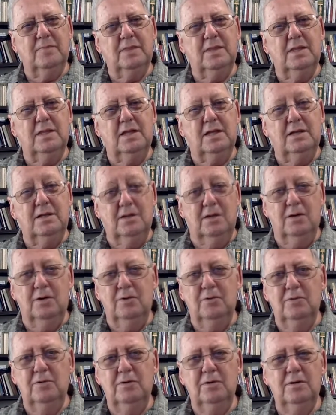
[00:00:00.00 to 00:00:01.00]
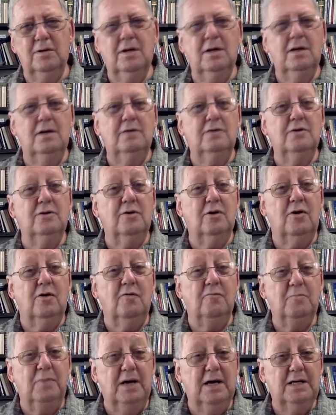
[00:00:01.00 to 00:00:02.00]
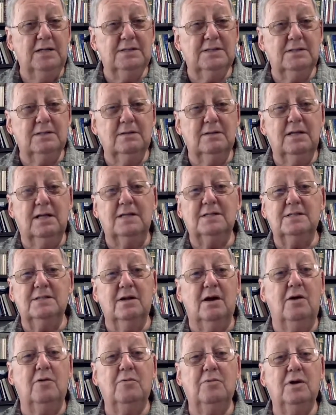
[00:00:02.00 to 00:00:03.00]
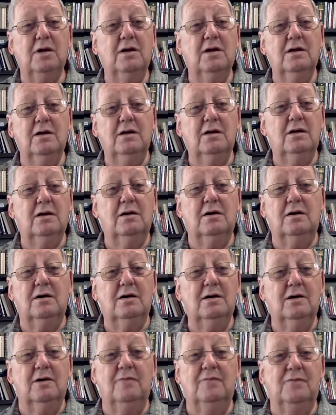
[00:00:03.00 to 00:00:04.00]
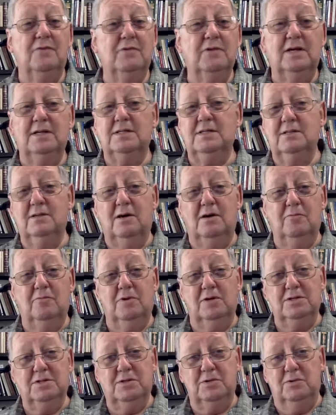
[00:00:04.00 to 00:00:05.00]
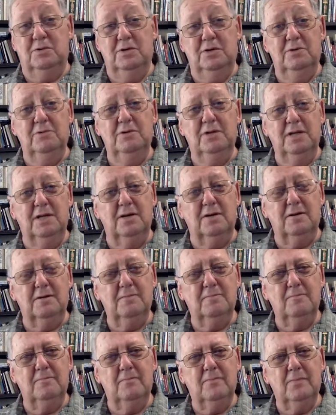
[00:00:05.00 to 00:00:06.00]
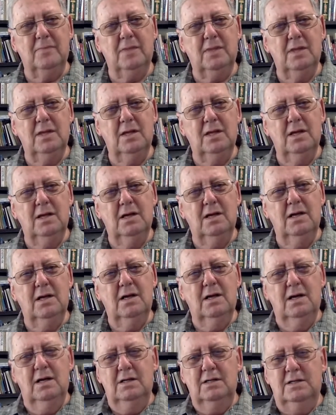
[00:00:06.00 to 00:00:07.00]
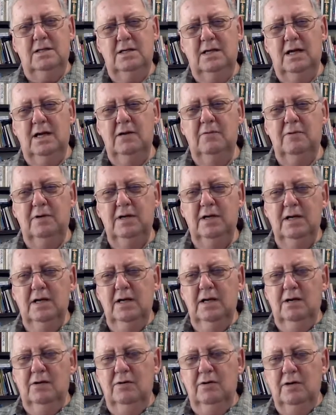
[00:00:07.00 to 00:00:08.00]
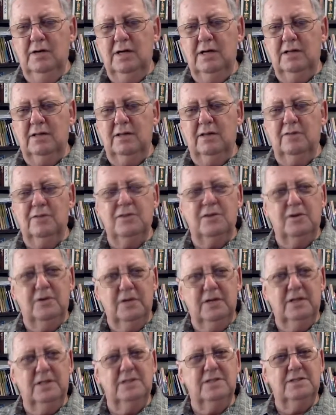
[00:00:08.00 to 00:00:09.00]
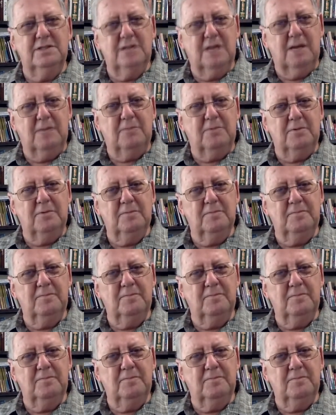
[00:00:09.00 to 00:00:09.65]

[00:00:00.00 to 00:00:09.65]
that no, you're off base. That's not helpful. That's not what's going on here. Today we look at the 30th chapter,